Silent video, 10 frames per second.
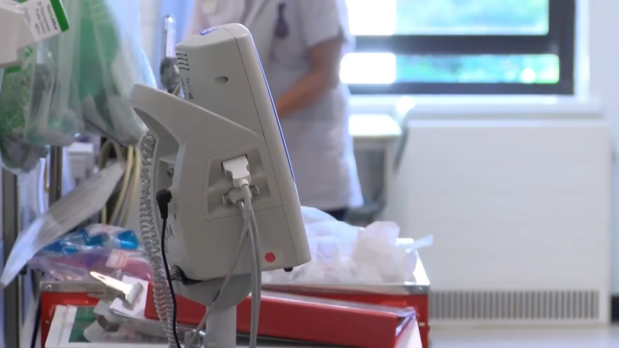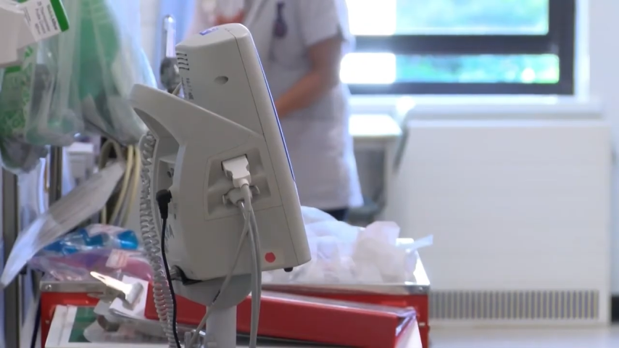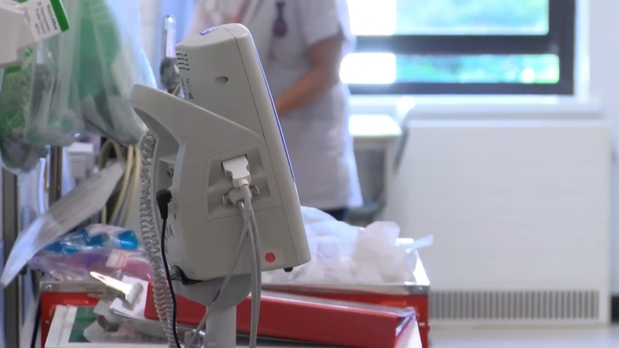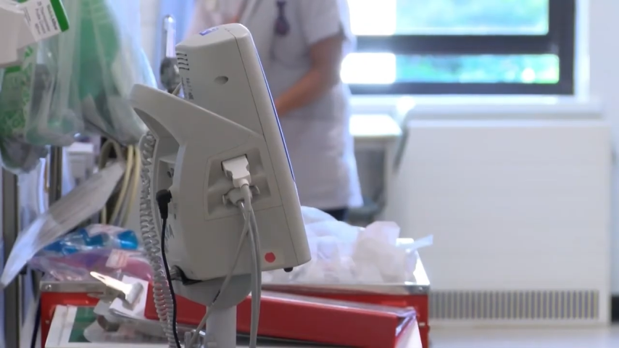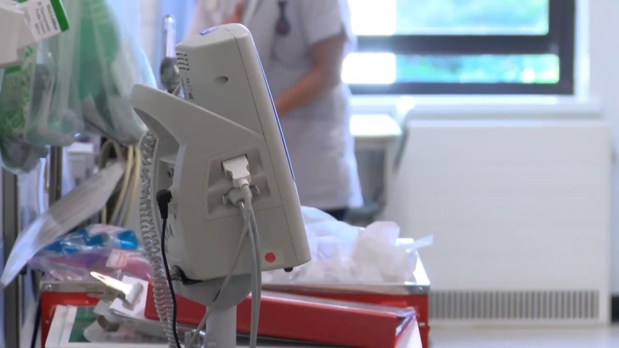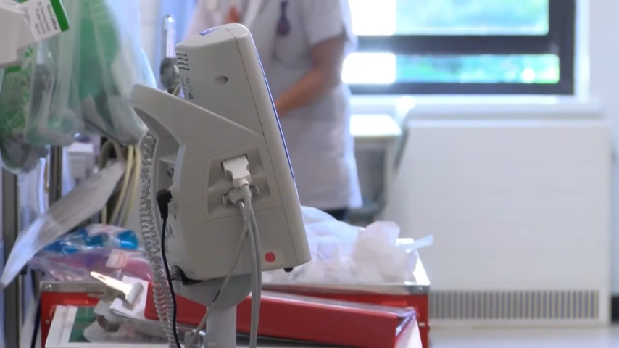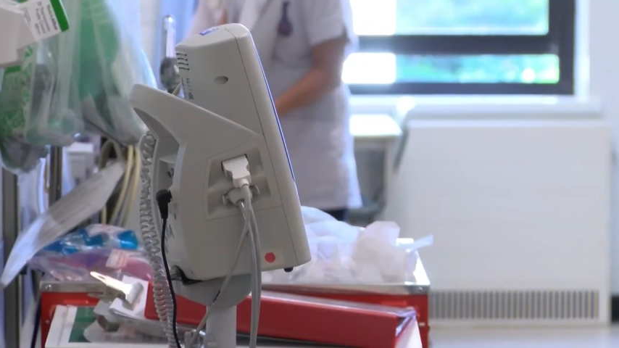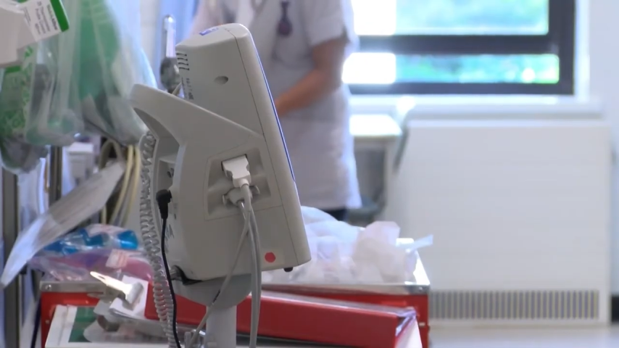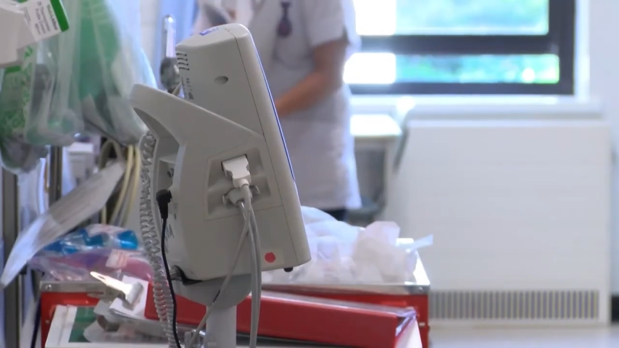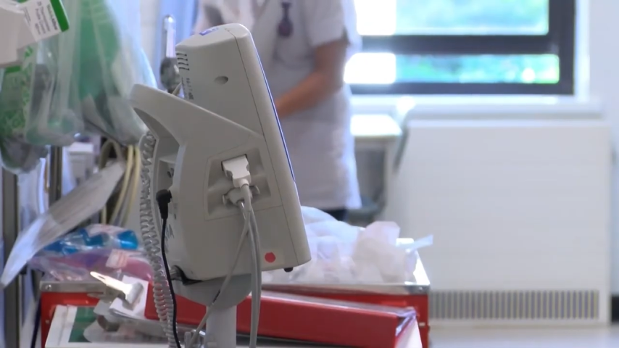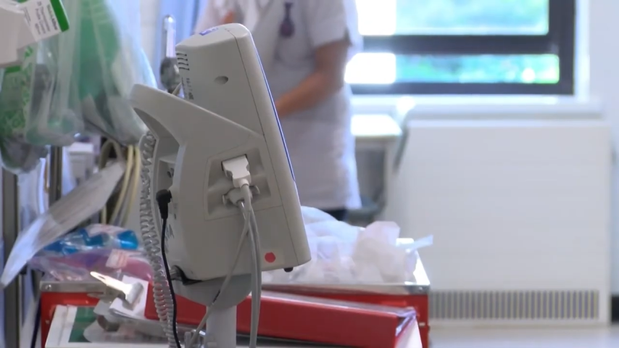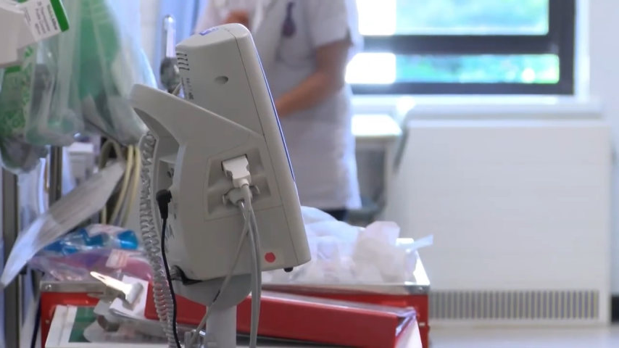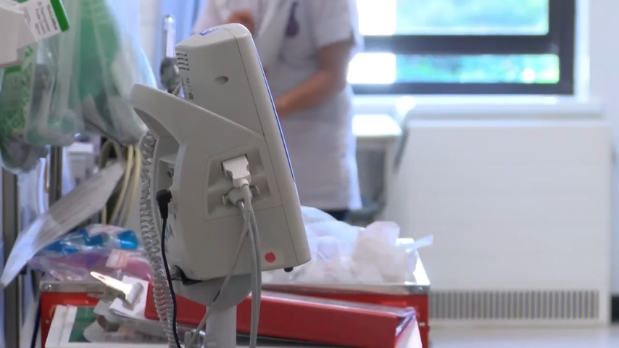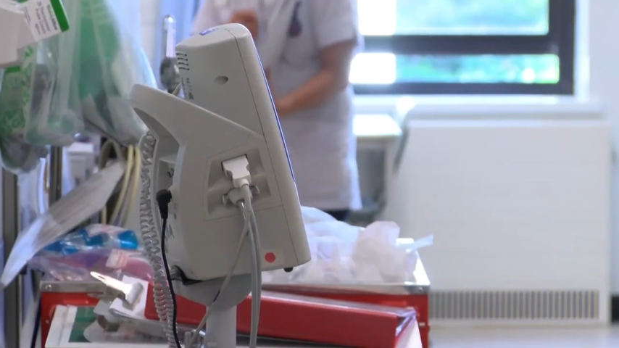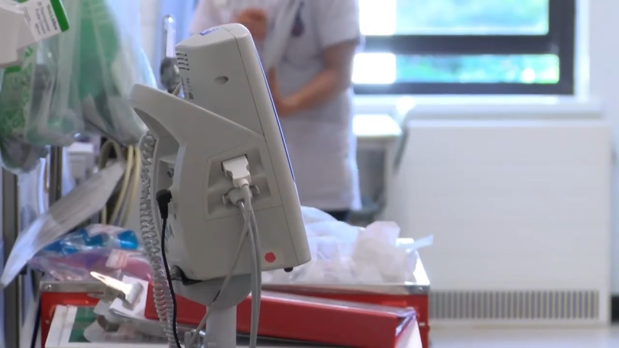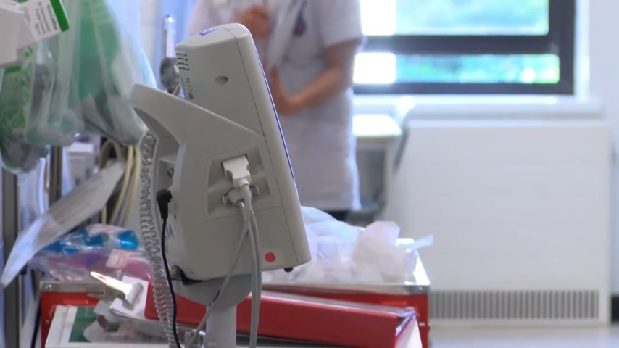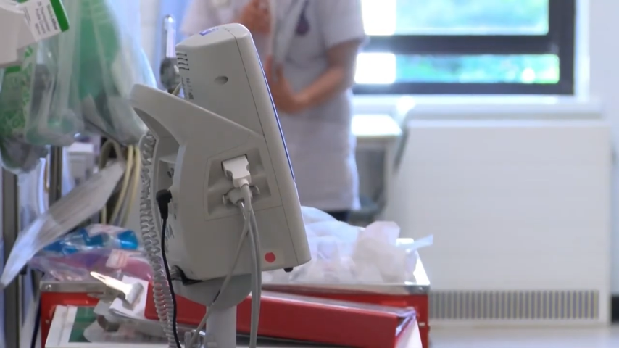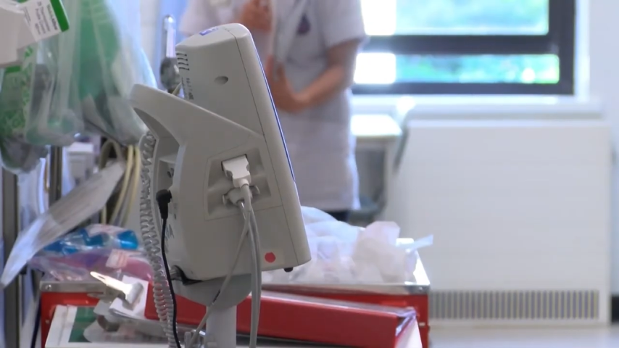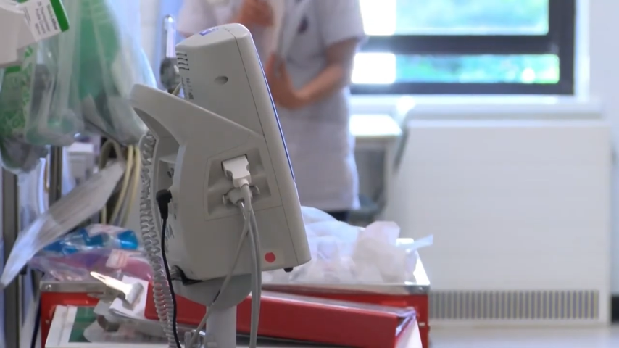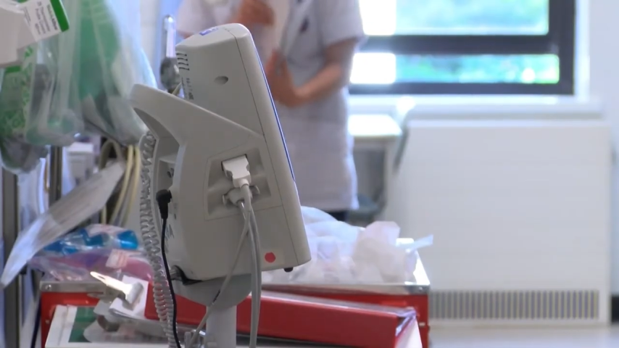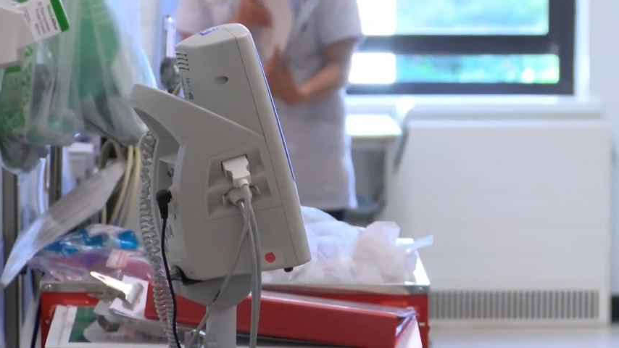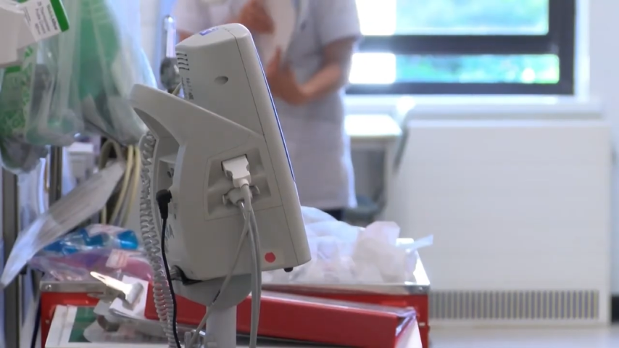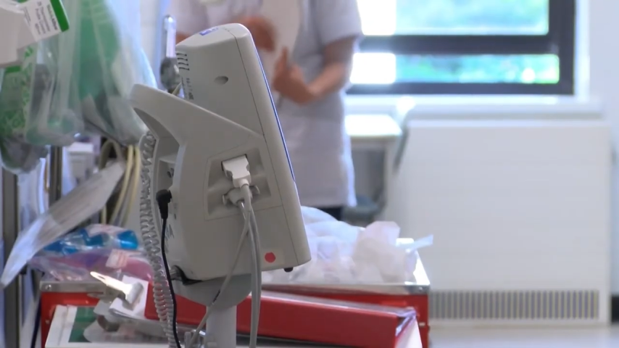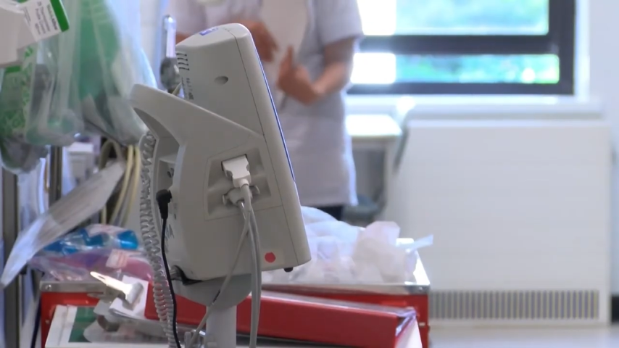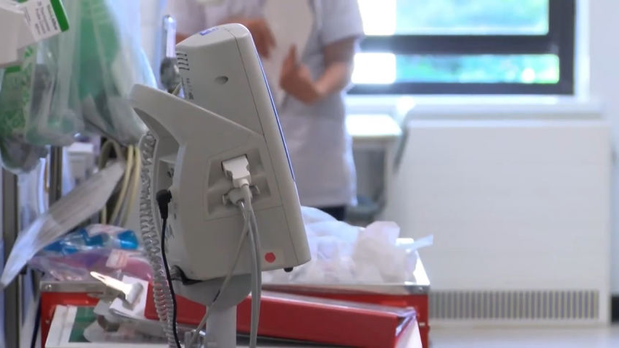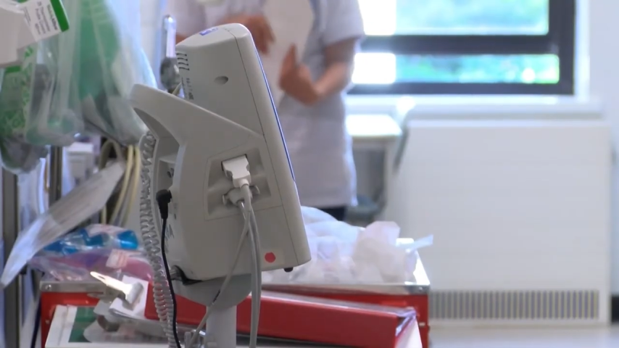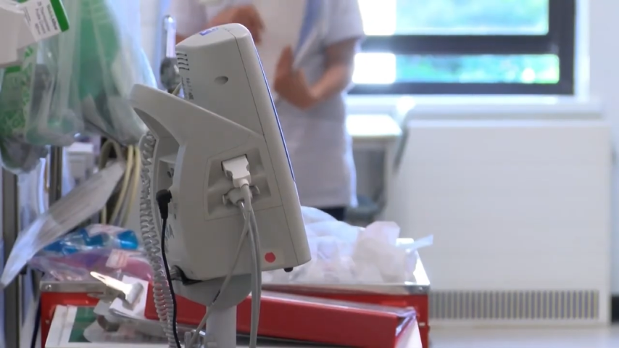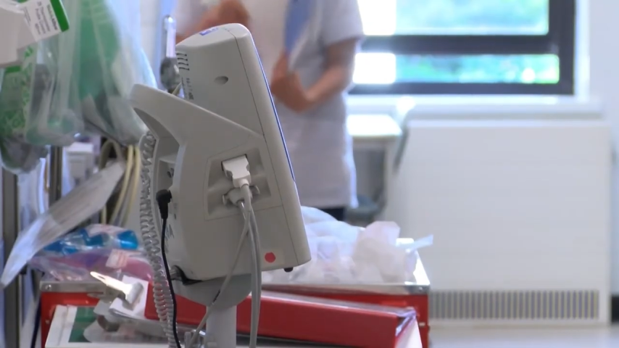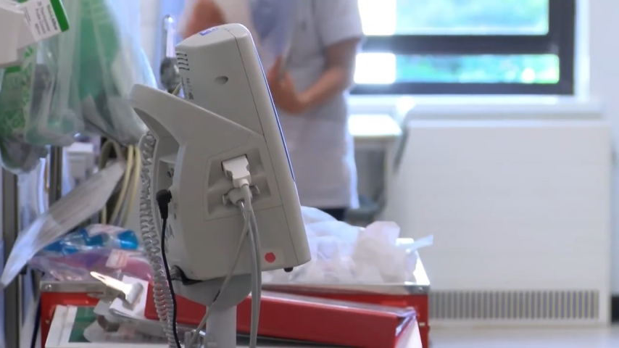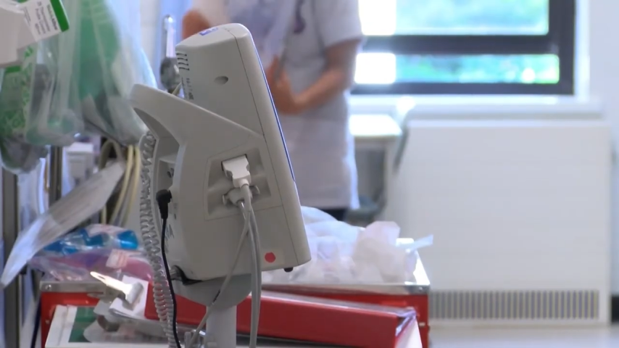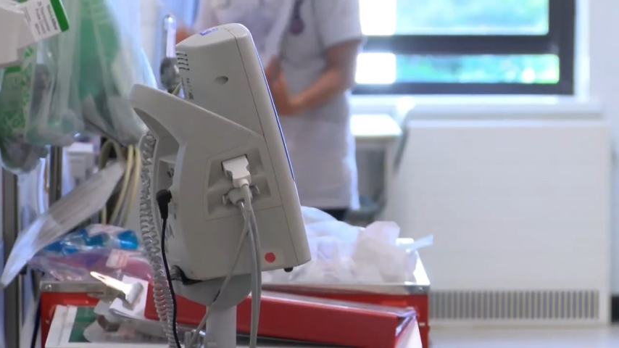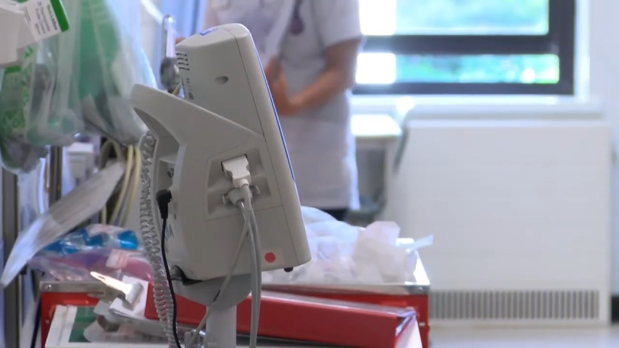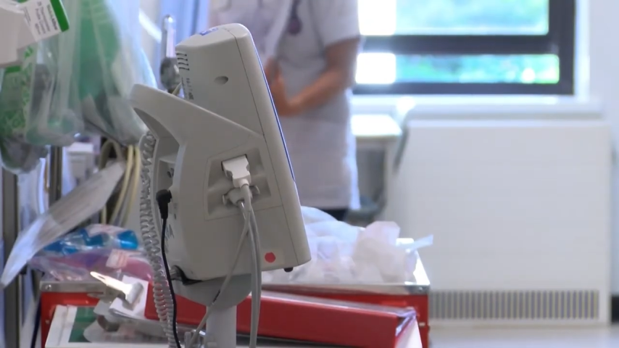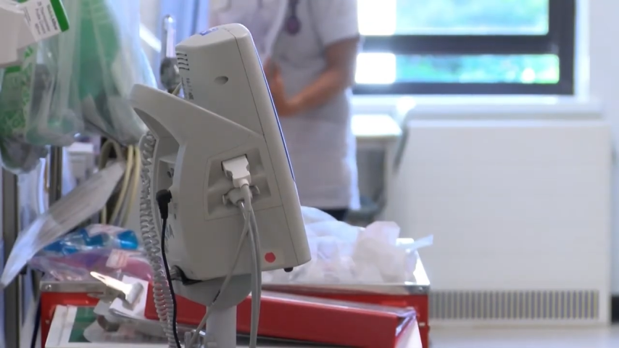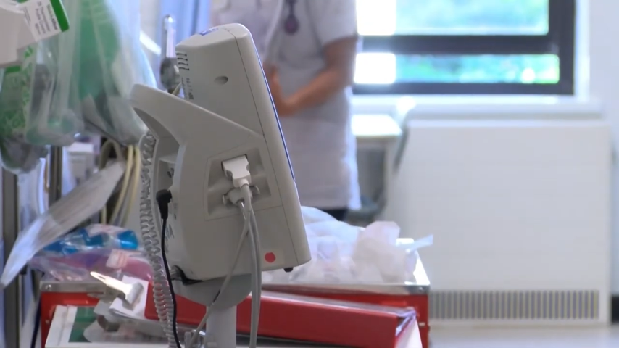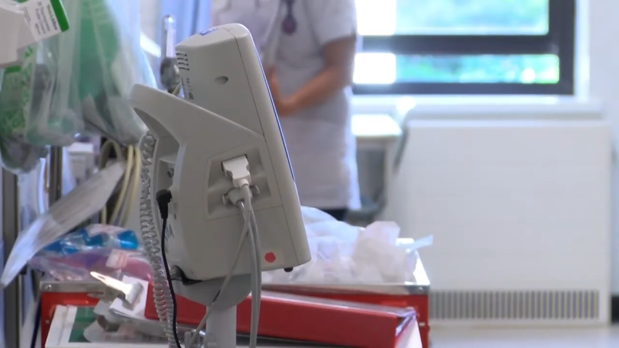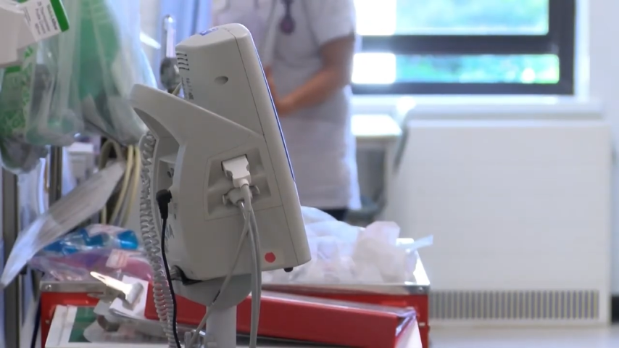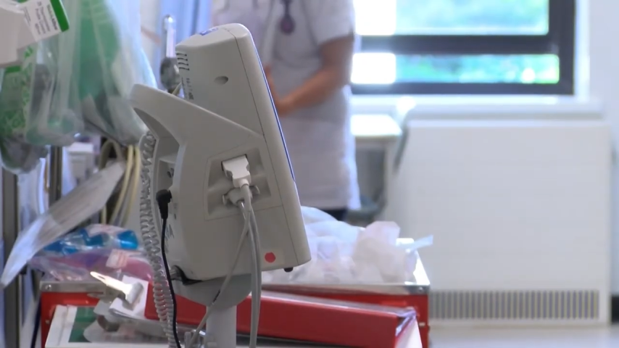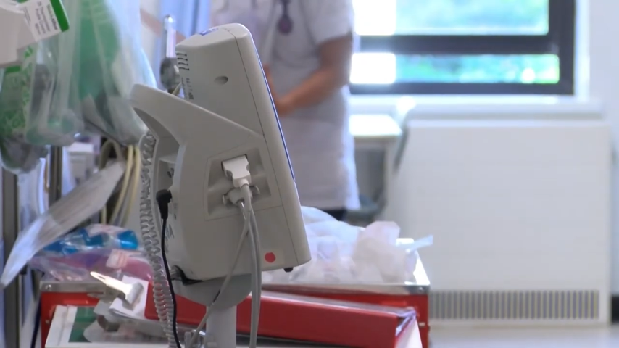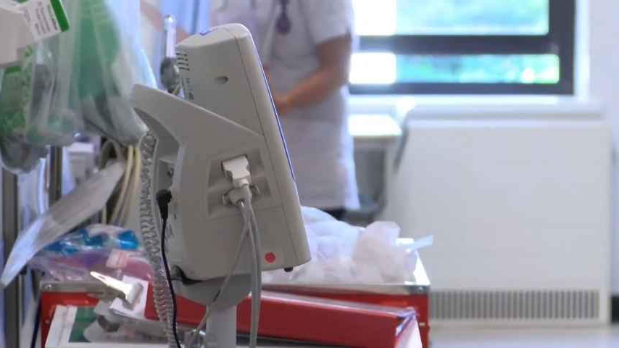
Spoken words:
No face is visible, so there are no lips to read.